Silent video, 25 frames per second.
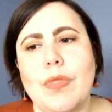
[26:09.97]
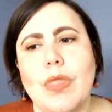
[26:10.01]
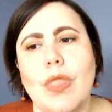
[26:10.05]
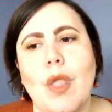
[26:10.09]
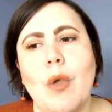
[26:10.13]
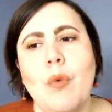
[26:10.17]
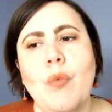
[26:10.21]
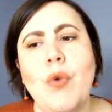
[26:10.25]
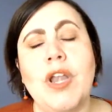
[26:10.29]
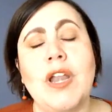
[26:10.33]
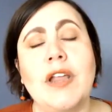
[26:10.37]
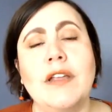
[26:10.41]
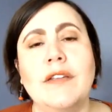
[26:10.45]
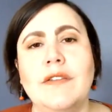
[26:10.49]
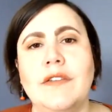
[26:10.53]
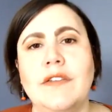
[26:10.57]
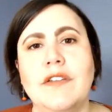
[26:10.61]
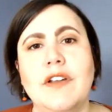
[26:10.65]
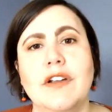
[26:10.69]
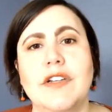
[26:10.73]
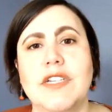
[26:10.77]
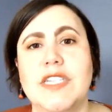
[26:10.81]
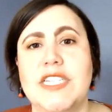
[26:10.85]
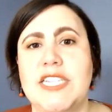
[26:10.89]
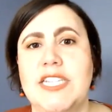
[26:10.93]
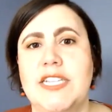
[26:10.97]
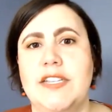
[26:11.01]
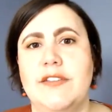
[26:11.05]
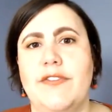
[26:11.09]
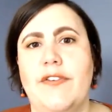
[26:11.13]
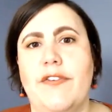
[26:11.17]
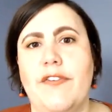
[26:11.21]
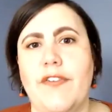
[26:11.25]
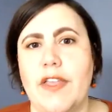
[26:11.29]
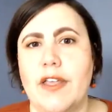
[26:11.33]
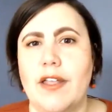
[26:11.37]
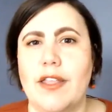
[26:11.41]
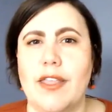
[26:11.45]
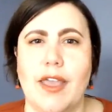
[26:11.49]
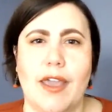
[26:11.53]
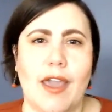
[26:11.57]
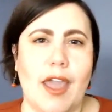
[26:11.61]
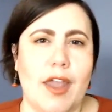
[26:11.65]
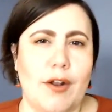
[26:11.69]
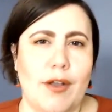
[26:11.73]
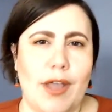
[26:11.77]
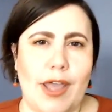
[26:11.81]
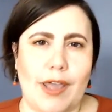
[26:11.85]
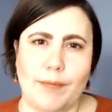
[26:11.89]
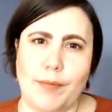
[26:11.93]
when I start to feel like I
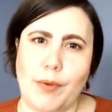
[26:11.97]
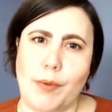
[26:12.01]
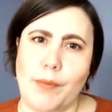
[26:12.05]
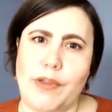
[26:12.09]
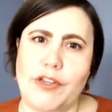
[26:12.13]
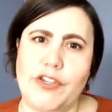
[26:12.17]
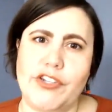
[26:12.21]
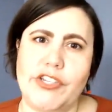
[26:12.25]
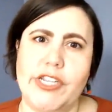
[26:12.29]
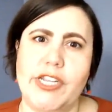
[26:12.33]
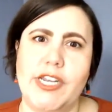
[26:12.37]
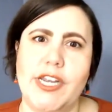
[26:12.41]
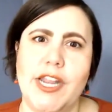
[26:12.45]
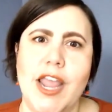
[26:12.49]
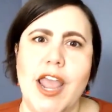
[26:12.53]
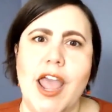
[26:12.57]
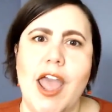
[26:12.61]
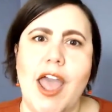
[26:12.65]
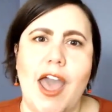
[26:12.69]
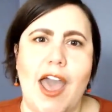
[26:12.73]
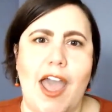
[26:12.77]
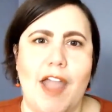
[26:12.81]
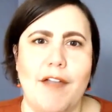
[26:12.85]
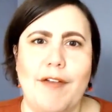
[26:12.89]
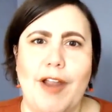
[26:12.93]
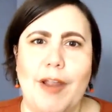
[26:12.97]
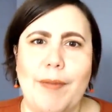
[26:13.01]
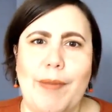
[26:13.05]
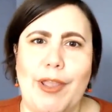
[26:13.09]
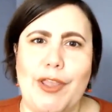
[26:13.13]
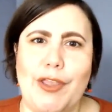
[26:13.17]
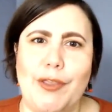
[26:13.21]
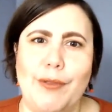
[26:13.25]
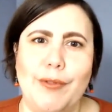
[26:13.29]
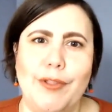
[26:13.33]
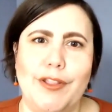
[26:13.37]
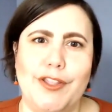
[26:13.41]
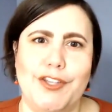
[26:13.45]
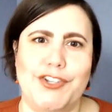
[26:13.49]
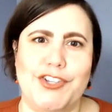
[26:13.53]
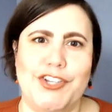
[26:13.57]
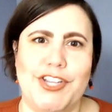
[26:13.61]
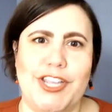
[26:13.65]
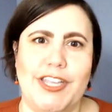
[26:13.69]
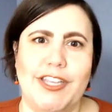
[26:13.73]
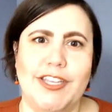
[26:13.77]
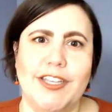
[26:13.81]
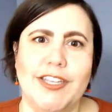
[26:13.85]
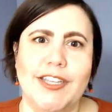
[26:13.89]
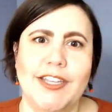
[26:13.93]
don't have permission, I write my
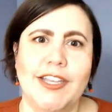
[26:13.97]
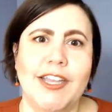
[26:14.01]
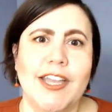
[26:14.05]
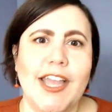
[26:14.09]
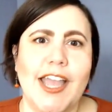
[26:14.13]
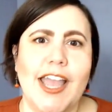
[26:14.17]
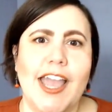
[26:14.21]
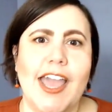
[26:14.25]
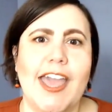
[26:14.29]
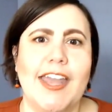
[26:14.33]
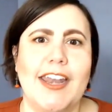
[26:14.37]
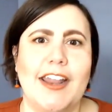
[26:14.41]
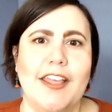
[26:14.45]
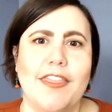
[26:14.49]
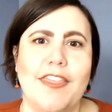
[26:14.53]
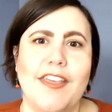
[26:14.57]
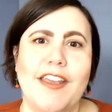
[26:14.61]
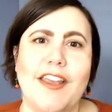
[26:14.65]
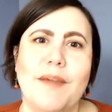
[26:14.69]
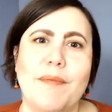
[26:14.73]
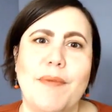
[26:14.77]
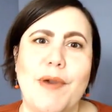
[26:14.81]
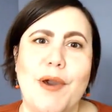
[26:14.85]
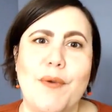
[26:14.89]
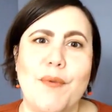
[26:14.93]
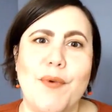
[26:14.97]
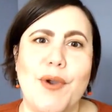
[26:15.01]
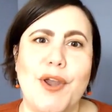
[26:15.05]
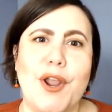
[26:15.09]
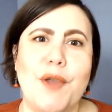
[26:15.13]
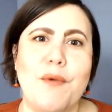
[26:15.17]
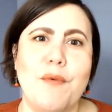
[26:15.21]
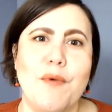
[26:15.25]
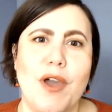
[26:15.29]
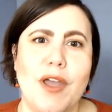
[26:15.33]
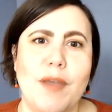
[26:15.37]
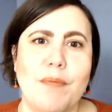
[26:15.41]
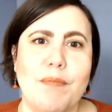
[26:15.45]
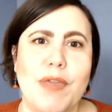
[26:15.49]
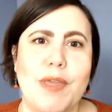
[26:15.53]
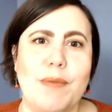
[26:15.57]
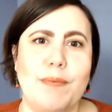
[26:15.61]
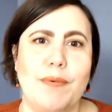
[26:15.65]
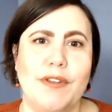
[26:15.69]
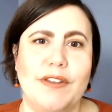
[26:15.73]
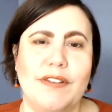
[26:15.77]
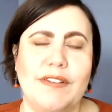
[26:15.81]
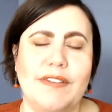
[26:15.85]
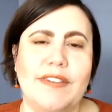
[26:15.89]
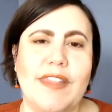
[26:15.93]
eulogy. And I think about what I want
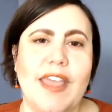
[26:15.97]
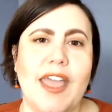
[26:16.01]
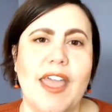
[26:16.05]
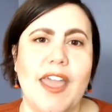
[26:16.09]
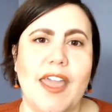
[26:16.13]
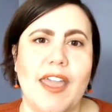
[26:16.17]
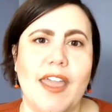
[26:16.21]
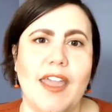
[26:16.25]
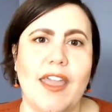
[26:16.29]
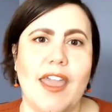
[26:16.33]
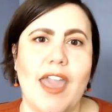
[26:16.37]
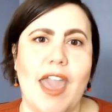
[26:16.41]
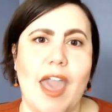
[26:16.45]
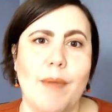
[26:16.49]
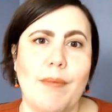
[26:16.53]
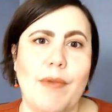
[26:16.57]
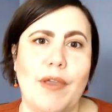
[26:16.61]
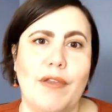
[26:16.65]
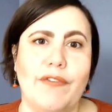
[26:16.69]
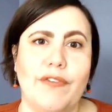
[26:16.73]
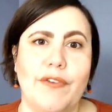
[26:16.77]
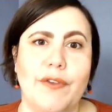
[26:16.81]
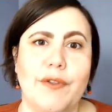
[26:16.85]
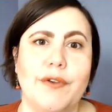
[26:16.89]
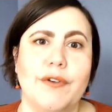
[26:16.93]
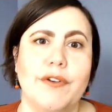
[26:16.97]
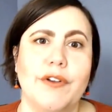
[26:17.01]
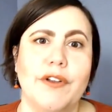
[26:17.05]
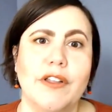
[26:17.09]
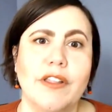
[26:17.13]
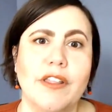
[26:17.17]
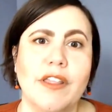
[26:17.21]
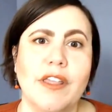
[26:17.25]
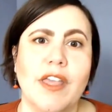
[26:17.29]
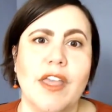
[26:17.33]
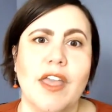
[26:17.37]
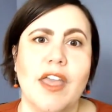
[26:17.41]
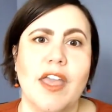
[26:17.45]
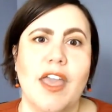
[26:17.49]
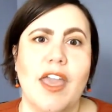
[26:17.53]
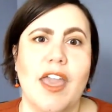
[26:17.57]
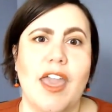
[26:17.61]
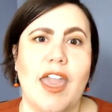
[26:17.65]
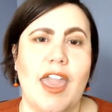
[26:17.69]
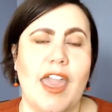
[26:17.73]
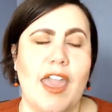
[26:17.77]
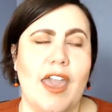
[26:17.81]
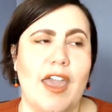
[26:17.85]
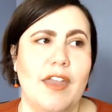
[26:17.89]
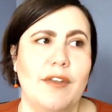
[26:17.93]
people to say at my funeral
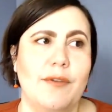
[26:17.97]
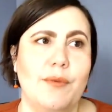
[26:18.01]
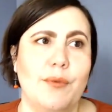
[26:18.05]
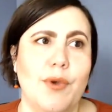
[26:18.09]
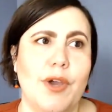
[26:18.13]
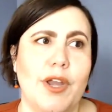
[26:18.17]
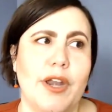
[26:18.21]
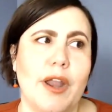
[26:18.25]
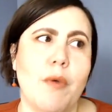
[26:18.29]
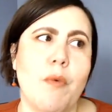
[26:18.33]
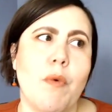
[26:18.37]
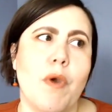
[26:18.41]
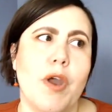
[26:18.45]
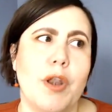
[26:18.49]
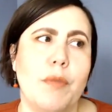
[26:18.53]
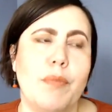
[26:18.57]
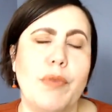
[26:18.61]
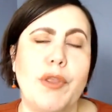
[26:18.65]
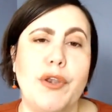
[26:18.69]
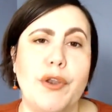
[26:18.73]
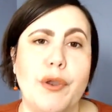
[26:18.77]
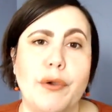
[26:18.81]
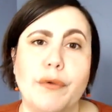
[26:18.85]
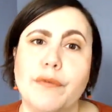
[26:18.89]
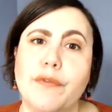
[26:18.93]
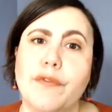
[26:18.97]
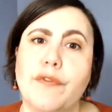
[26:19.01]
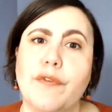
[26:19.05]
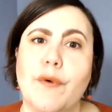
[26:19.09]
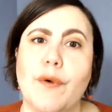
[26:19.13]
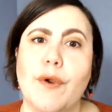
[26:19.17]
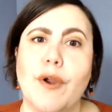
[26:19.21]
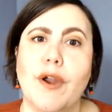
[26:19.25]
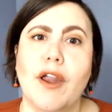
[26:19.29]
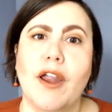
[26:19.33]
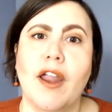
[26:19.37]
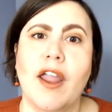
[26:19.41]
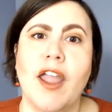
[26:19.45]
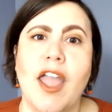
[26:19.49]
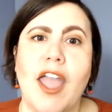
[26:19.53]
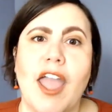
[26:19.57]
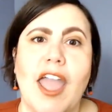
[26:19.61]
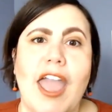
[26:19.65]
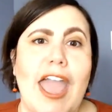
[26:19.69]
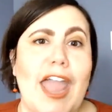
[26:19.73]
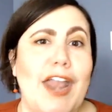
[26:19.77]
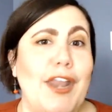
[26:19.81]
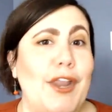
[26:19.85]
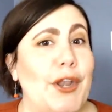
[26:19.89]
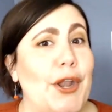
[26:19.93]
and what I want to be known for.
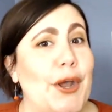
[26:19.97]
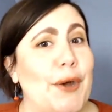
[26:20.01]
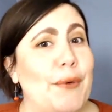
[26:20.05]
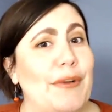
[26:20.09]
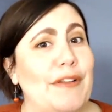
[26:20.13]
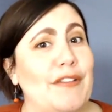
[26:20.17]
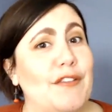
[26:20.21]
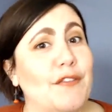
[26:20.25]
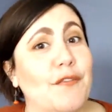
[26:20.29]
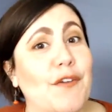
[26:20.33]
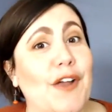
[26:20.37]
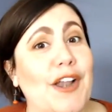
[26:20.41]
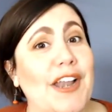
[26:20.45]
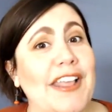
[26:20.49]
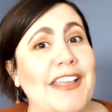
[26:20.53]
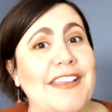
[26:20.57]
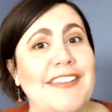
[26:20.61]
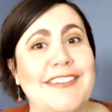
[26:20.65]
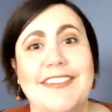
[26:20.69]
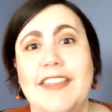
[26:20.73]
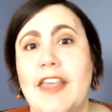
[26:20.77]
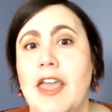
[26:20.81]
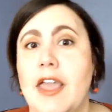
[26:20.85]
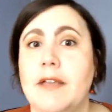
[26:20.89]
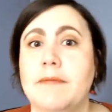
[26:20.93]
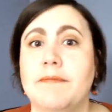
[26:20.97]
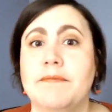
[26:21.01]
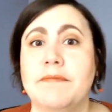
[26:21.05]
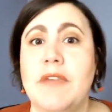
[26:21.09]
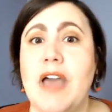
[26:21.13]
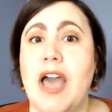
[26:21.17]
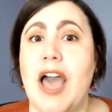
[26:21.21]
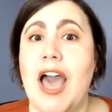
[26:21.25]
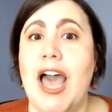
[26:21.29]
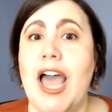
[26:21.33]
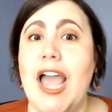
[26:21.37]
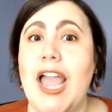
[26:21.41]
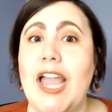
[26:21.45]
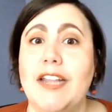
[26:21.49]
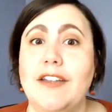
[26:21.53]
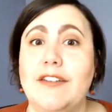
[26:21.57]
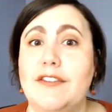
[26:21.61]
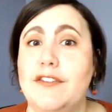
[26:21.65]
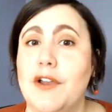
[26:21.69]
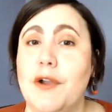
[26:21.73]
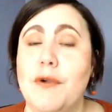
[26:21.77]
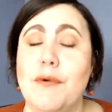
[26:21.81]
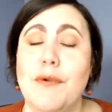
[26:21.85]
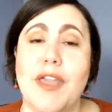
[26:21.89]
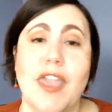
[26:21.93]
And you know what's funny is, like, I
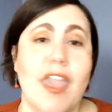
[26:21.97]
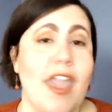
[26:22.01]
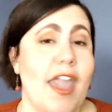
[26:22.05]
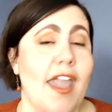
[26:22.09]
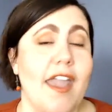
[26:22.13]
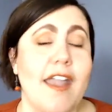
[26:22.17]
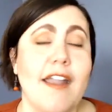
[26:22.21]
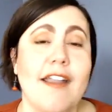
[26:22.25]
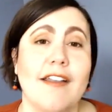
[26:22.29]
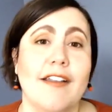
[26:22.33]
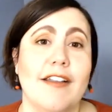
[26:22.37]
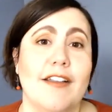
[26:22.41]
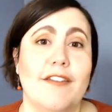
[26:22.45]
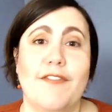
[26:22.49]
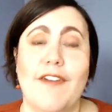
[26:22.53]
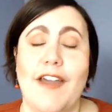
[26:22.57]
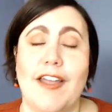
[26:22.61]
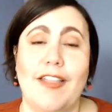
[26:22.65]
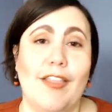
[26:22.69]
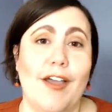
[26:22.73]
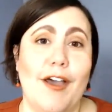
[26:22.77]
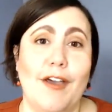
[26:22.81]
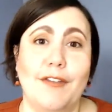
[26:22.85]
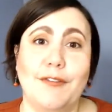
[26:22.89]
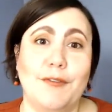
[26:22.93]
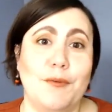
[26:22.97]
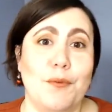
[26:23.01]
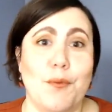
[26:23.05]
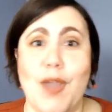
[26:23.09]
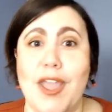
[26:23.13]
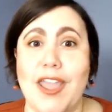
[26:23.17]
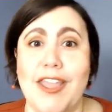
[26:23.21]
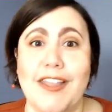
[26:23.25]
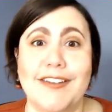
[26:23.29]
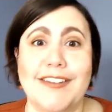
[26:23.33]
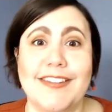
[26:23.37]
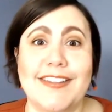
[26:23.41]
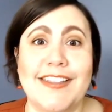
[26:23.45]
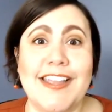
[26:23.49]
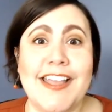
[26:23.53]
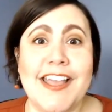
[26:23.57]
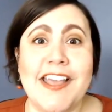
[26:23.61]
don't care if I lost weight.